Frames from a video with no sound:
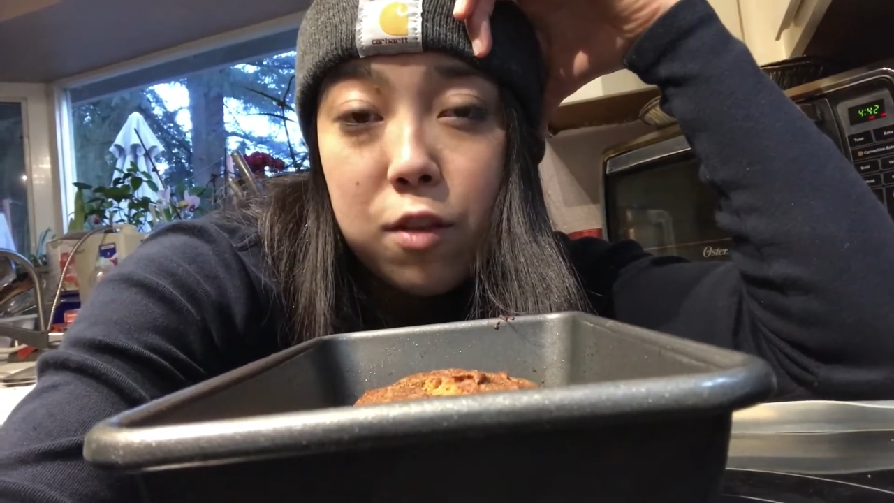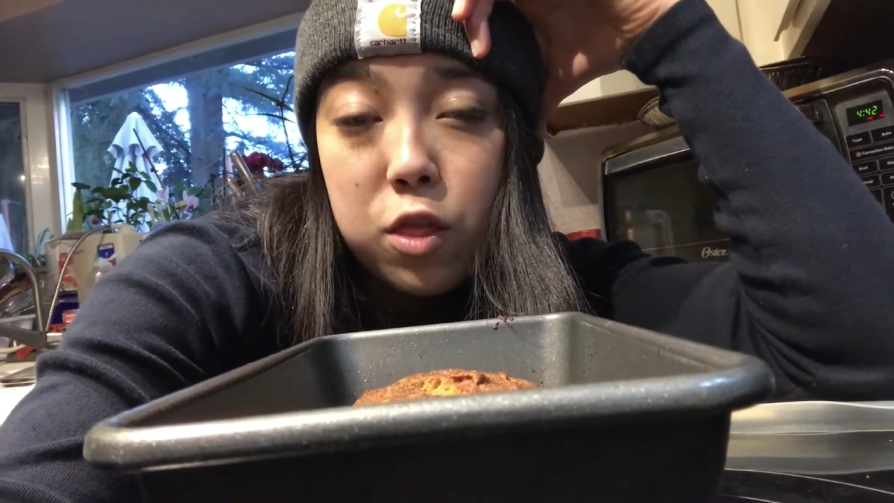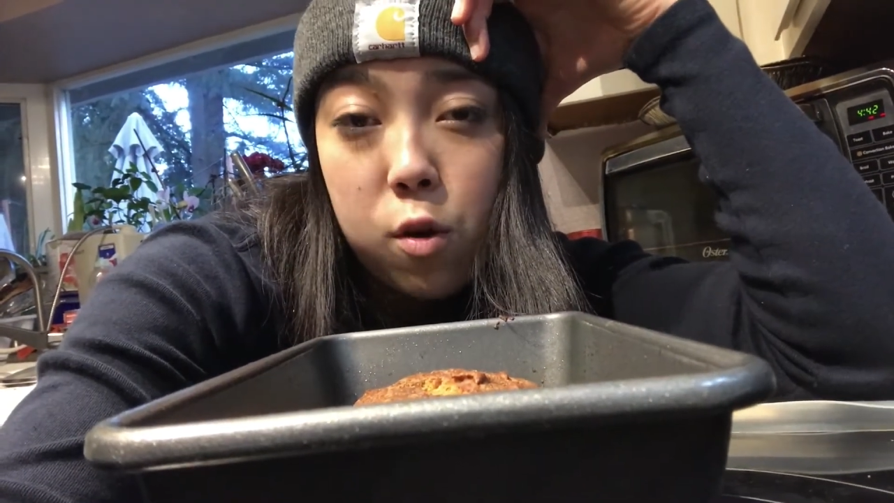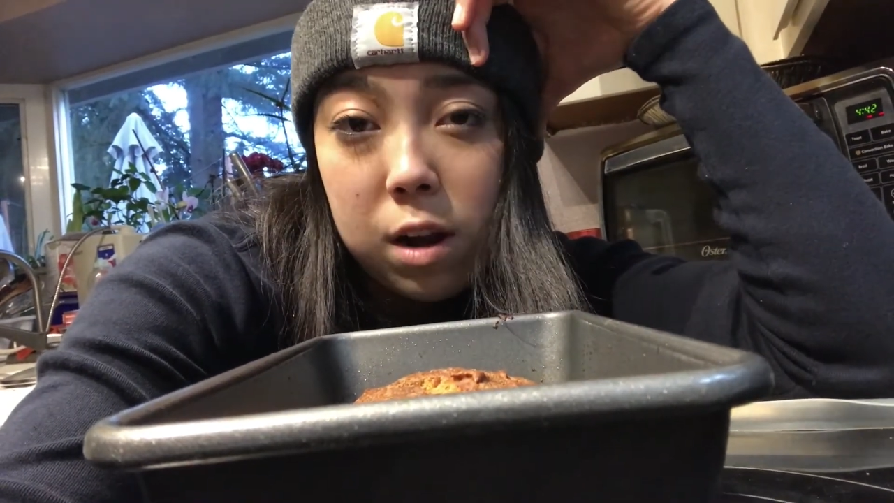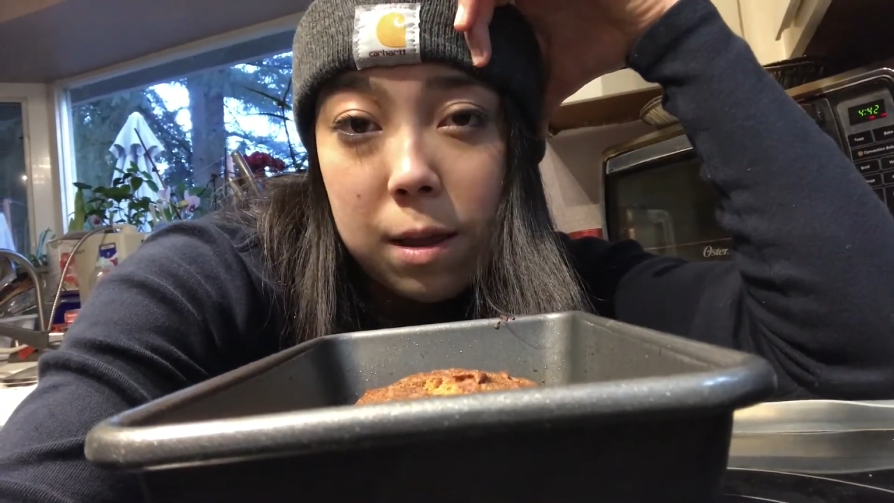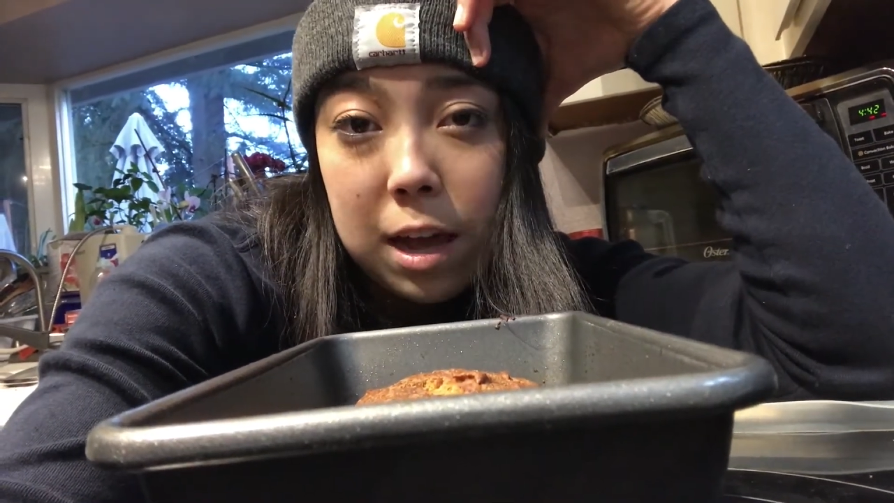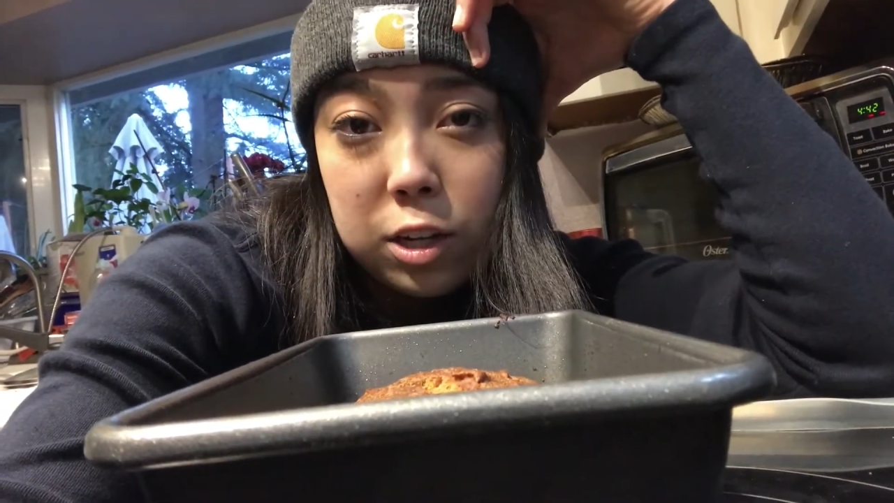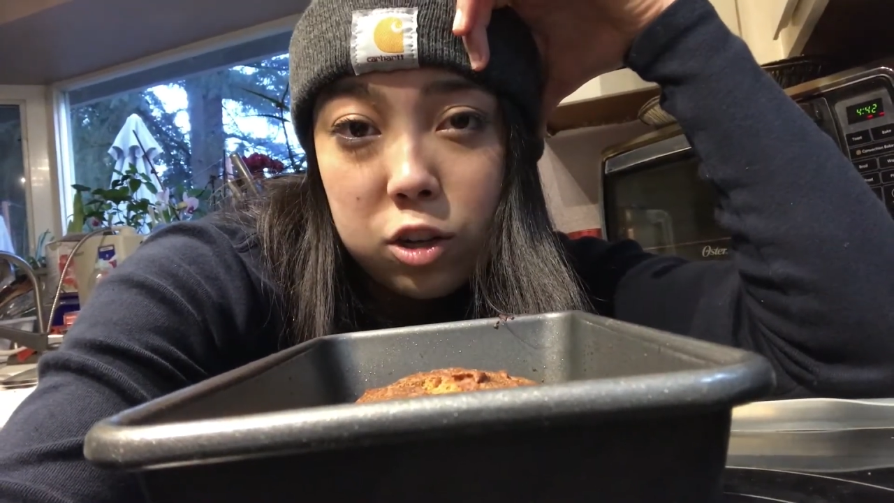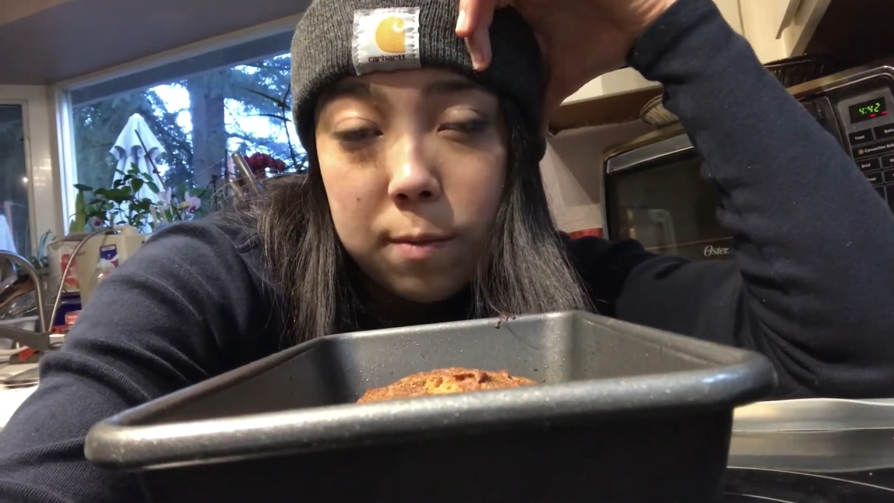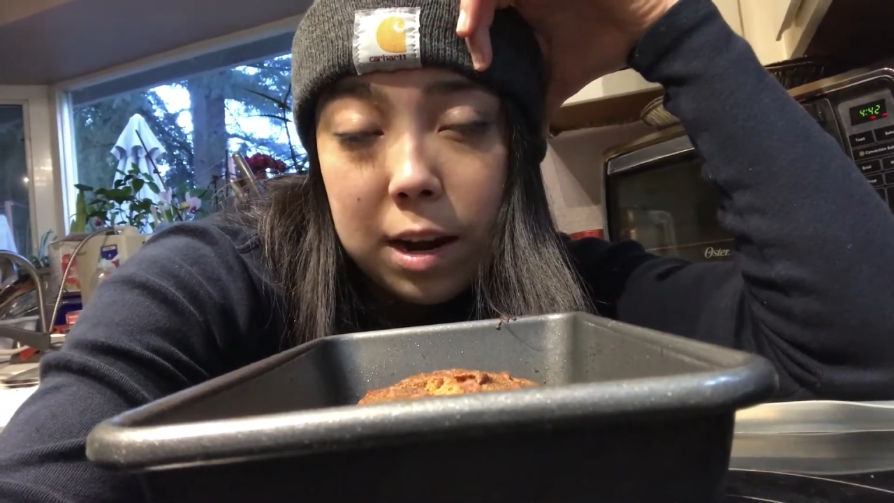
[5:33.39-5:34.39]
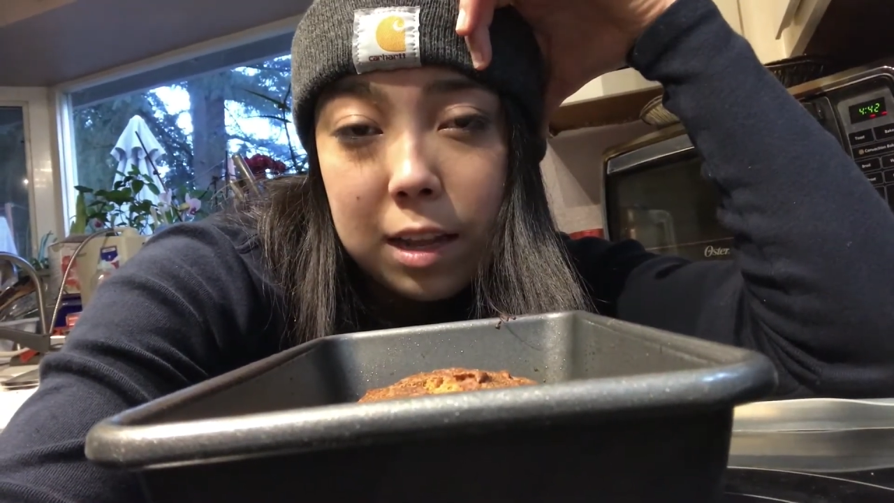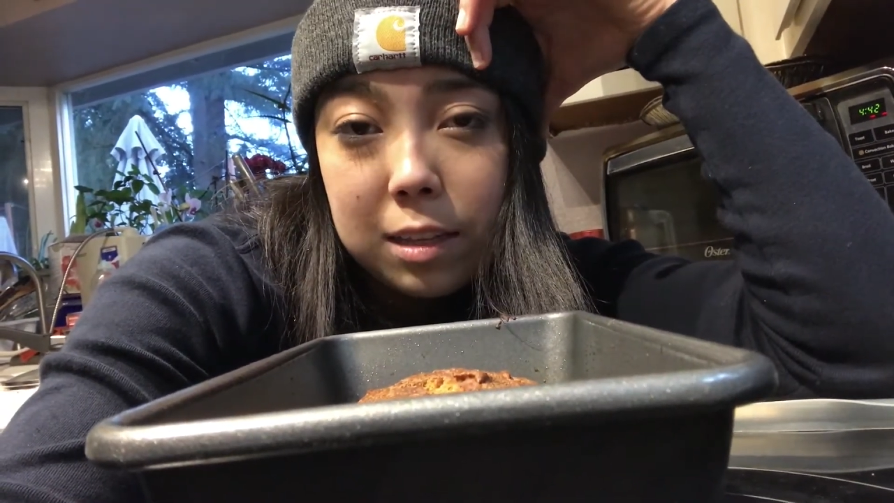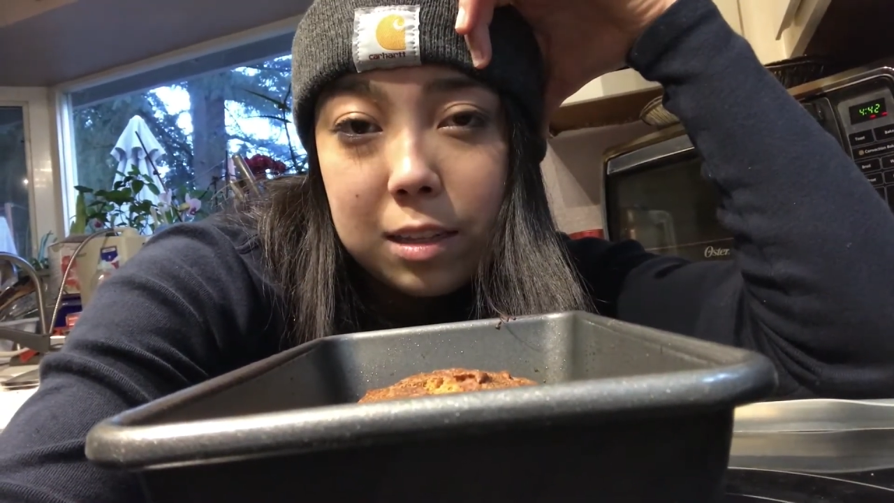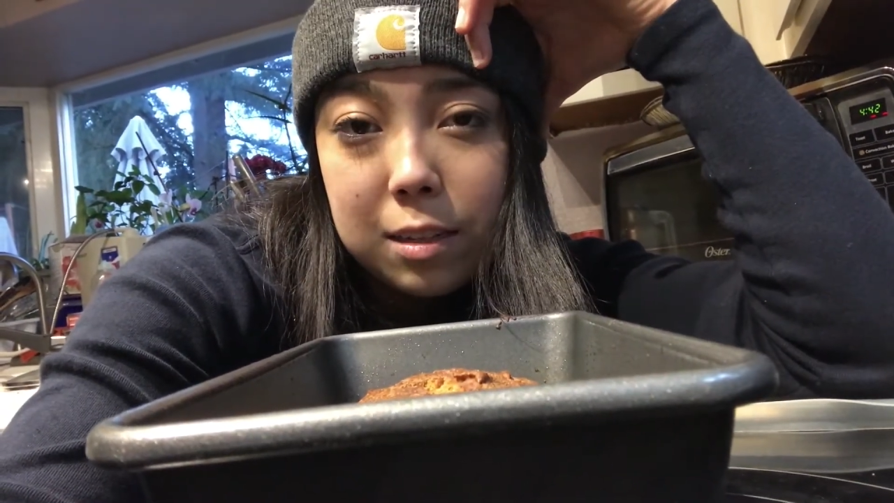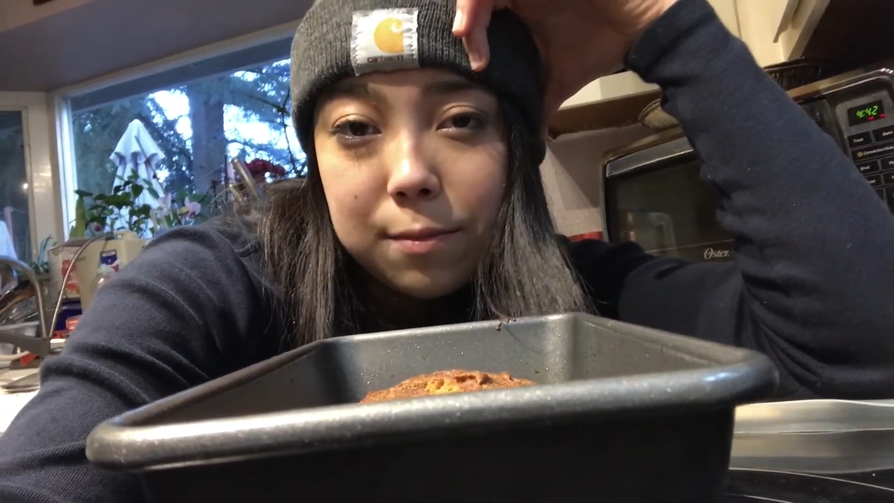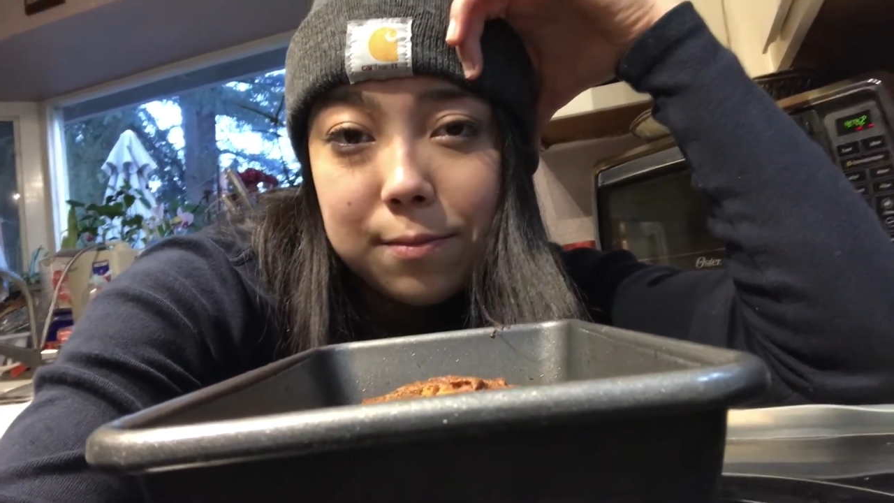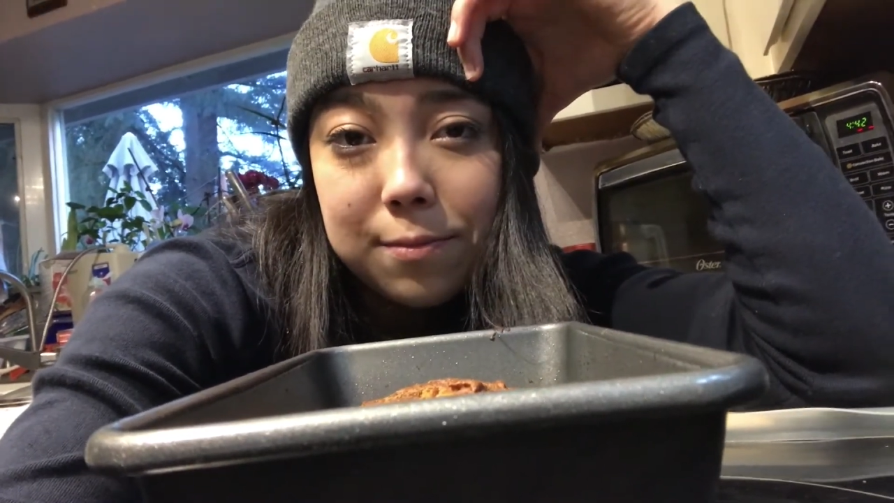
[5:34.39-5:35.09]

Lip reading: 30 extra minutes.